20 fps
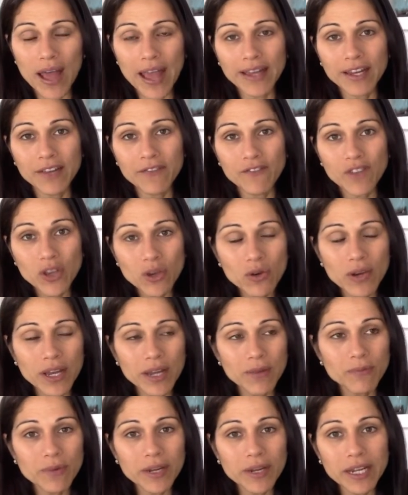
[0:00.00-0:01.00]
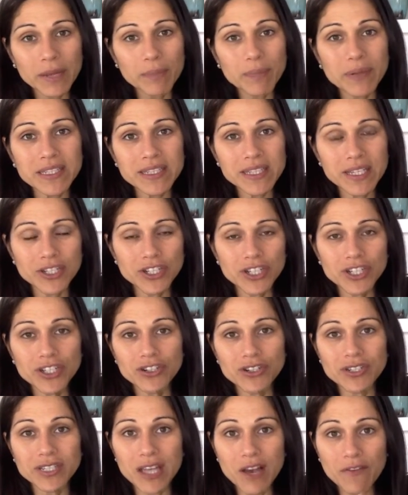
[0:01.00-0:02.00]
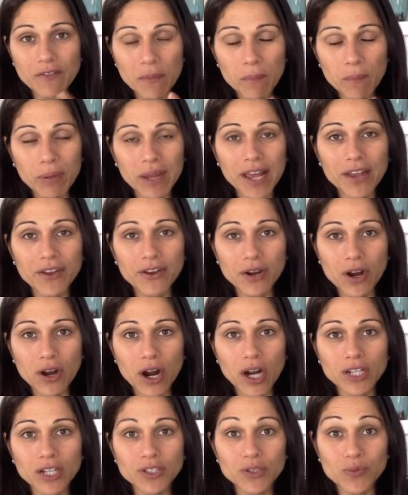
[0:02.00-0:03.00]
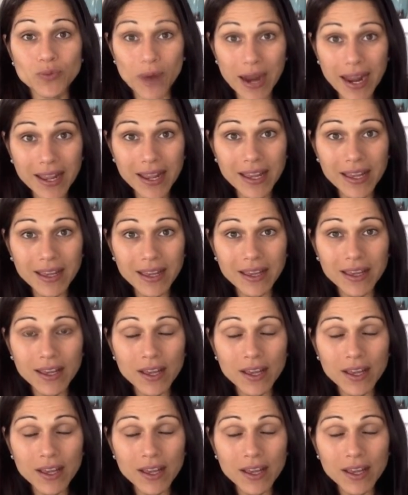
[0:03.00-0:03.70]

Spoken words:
And if you can really position yourself and play your cards right,